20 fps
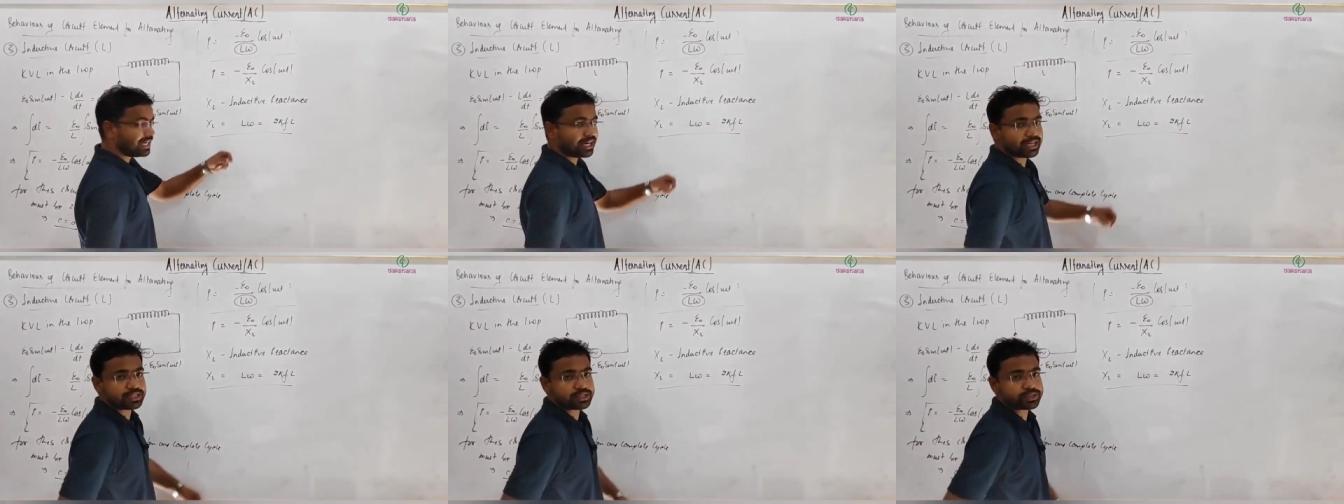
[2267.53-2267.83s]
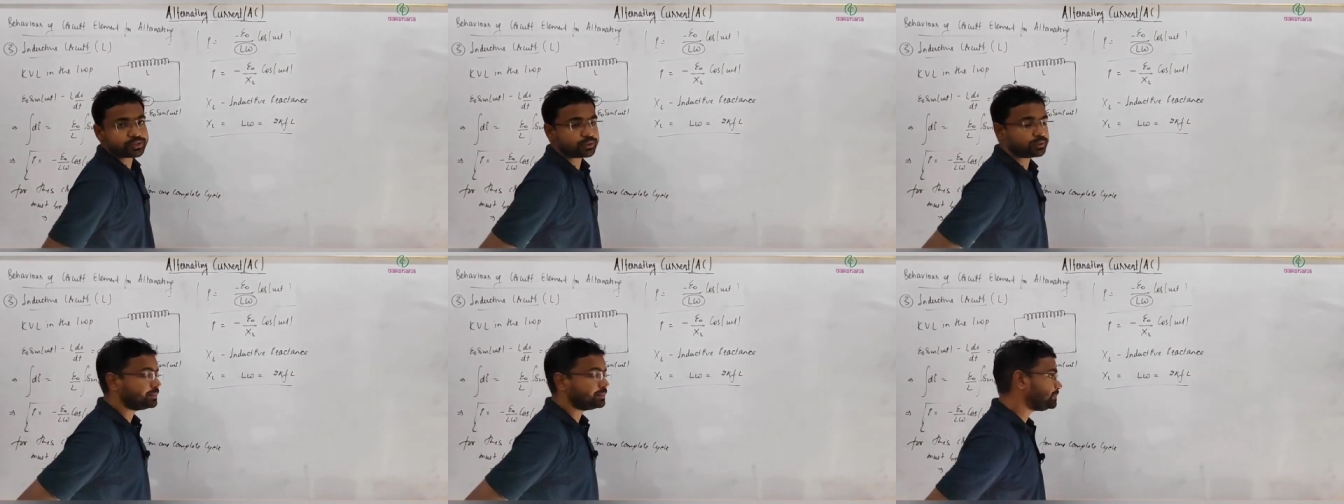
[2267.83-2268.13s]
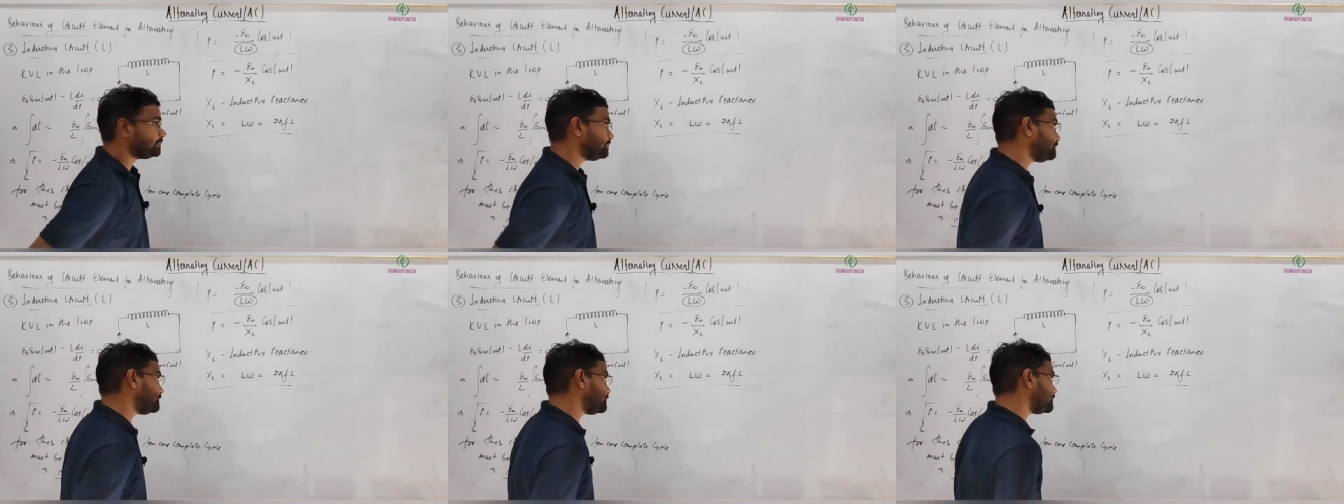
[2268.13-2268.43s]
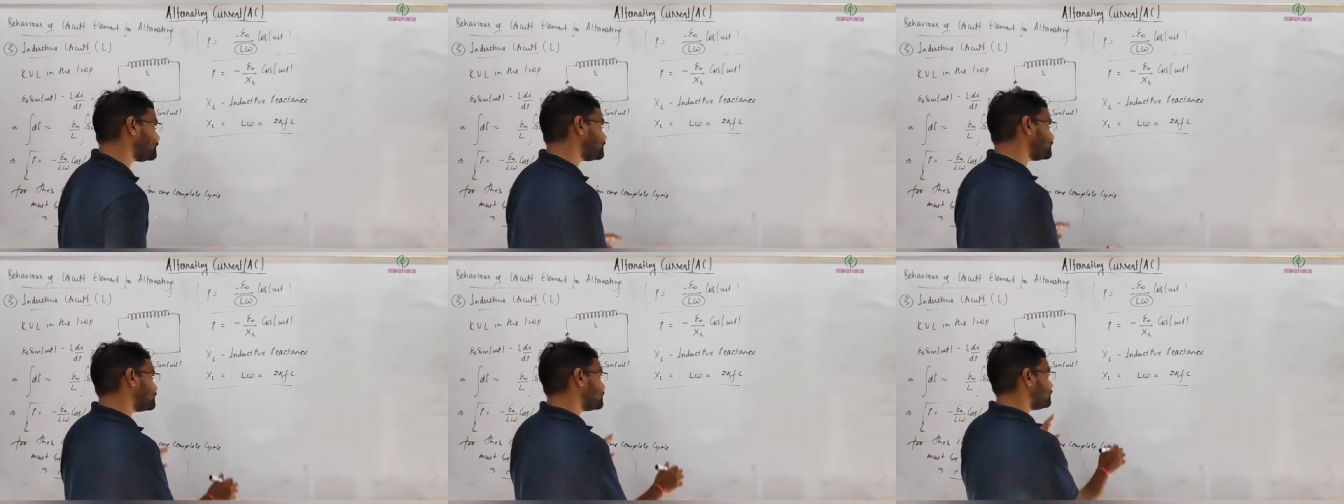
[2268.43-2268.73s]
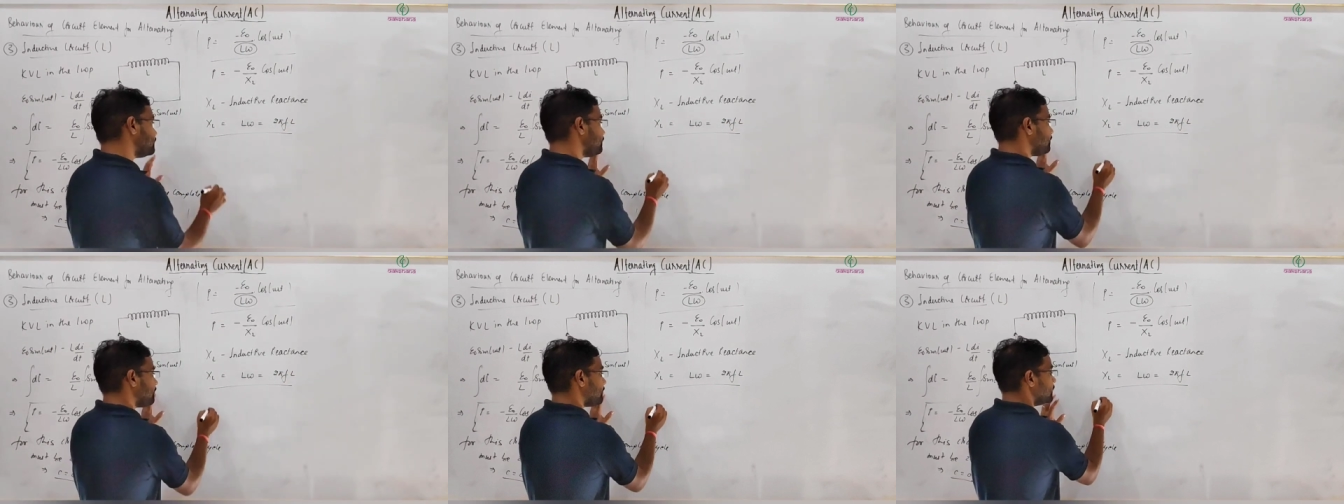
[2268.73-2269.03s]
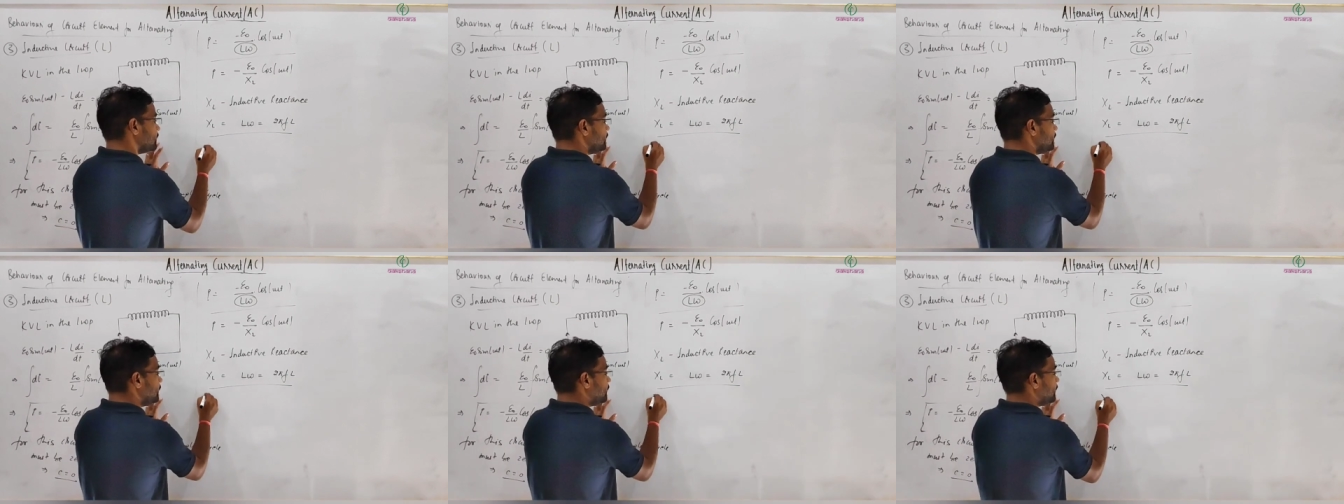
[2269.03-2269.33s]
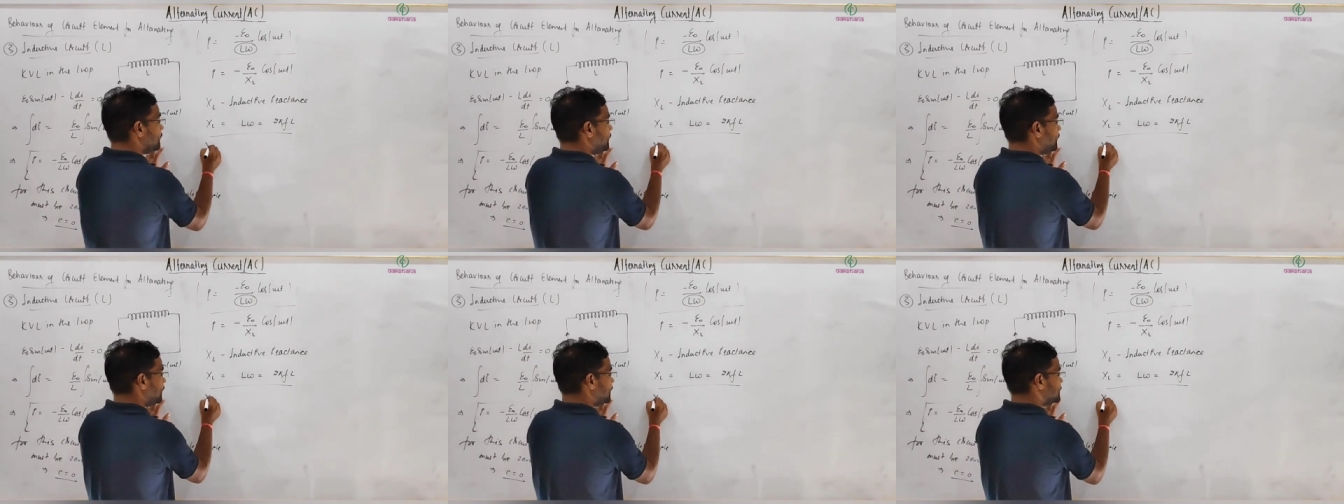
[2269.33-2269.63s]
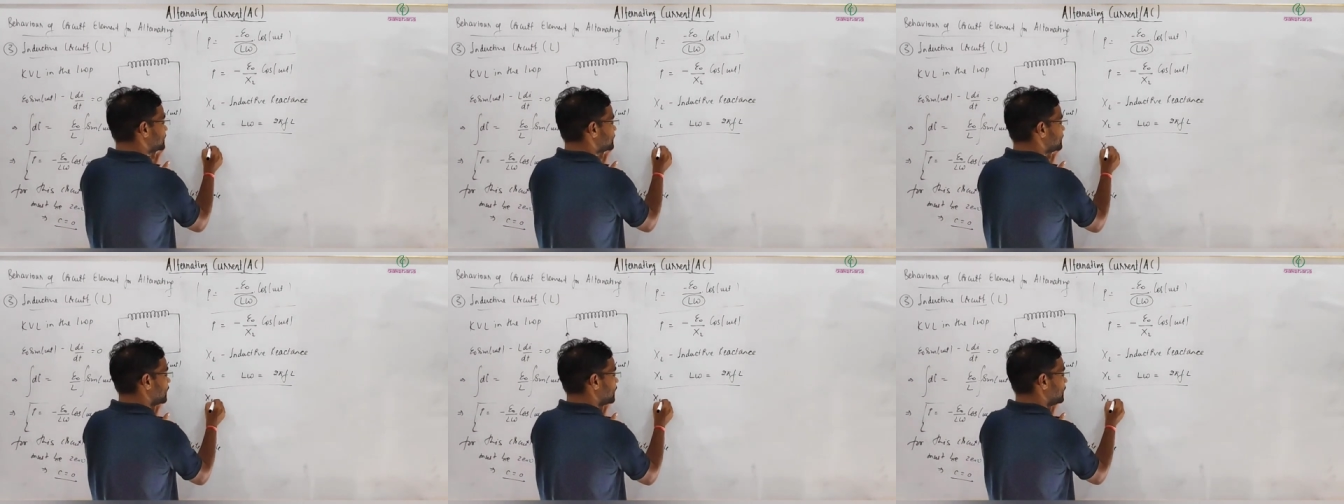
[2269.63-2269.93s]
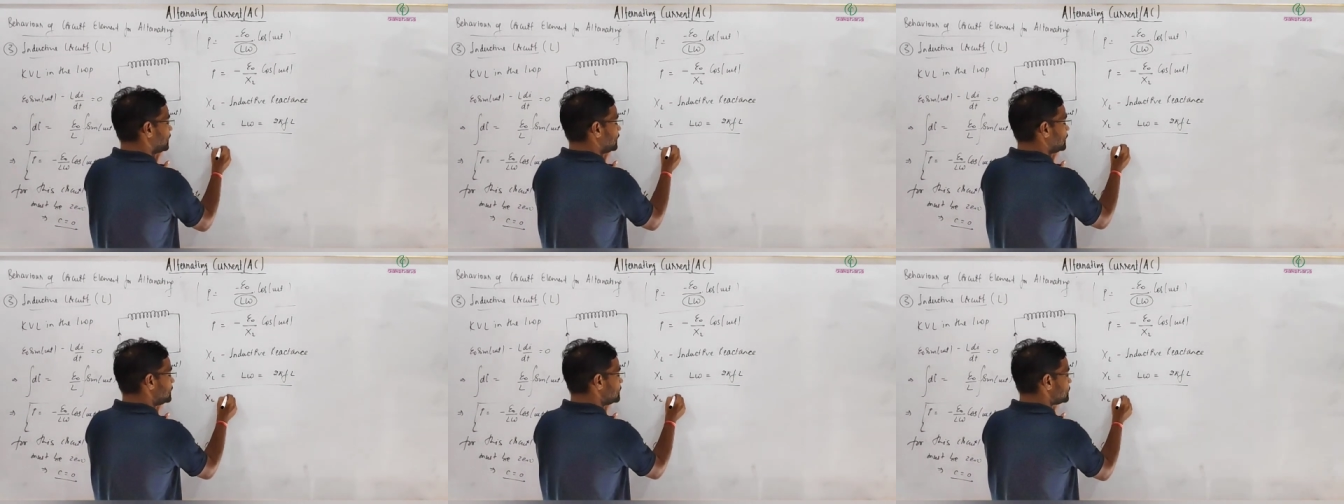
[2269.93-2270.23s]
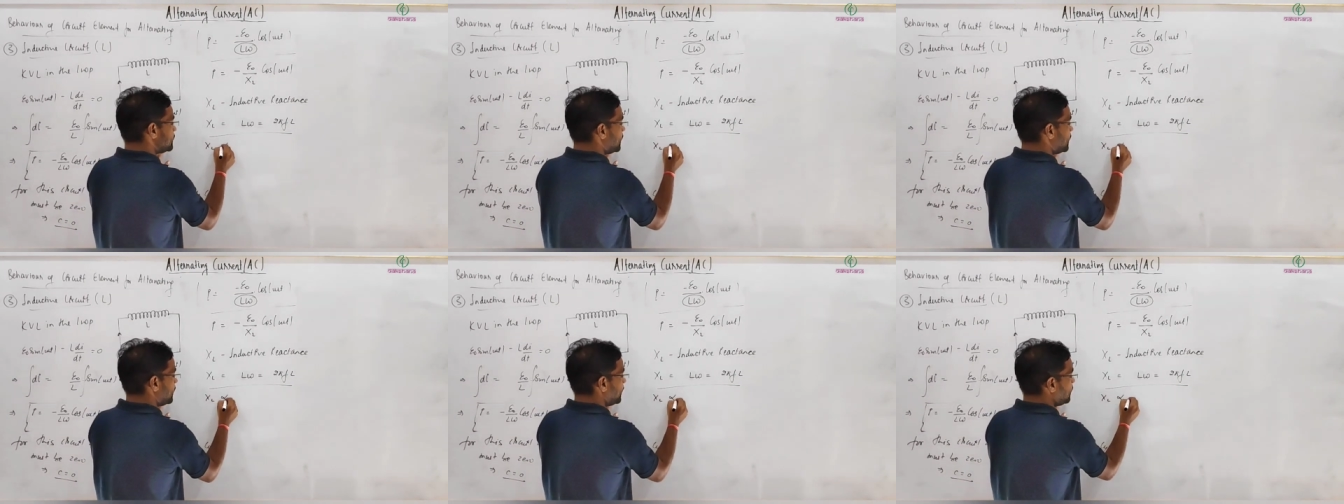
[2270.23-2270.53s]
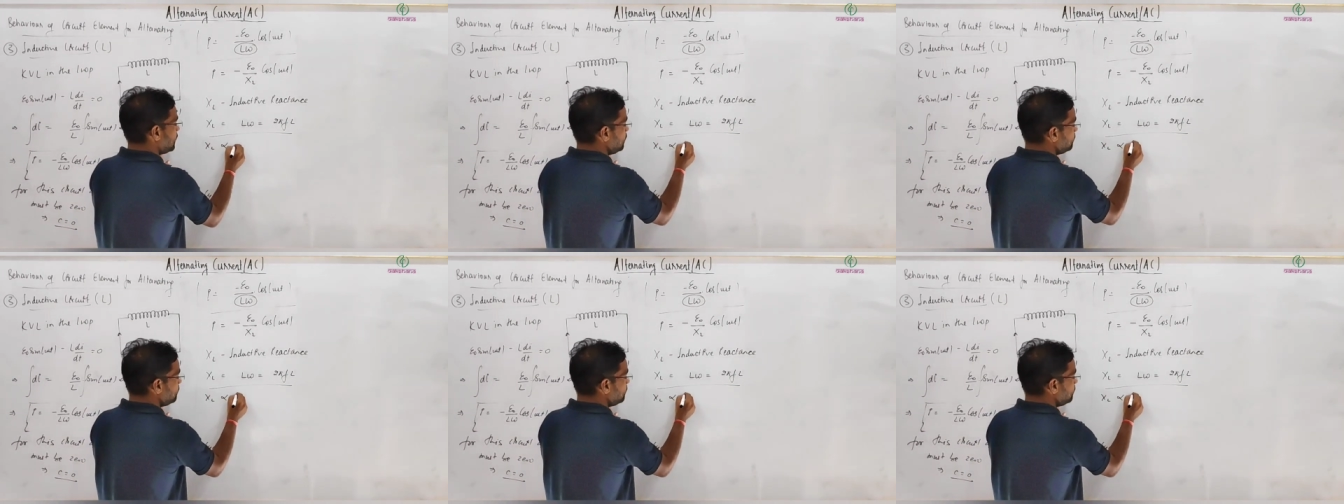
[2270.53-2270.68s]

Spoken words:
also XL is directly